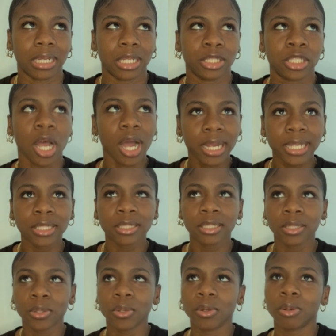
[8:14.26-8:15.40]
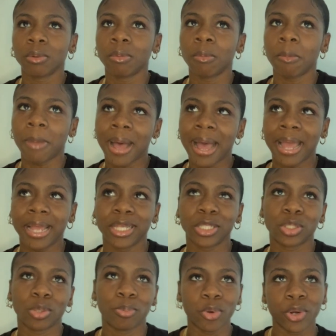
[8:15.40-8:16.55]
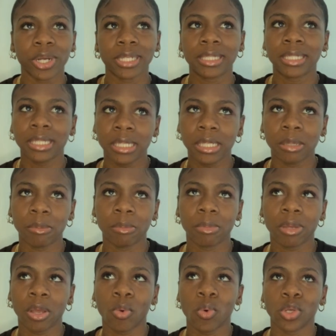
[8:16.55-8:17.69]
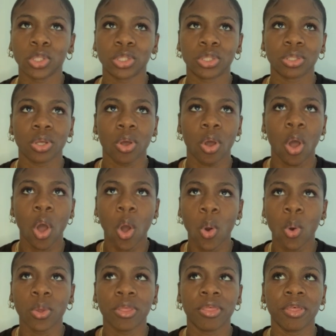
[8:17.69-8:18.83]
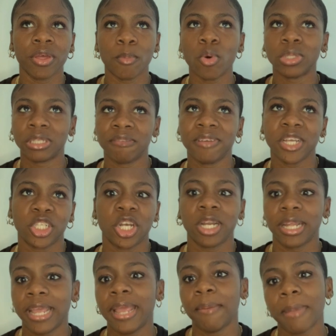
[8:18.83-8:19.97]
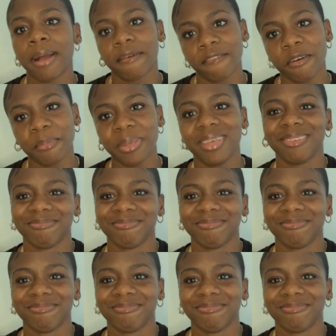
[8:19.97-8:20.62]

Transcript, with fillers: talking to my support team was how the motivation came back for me.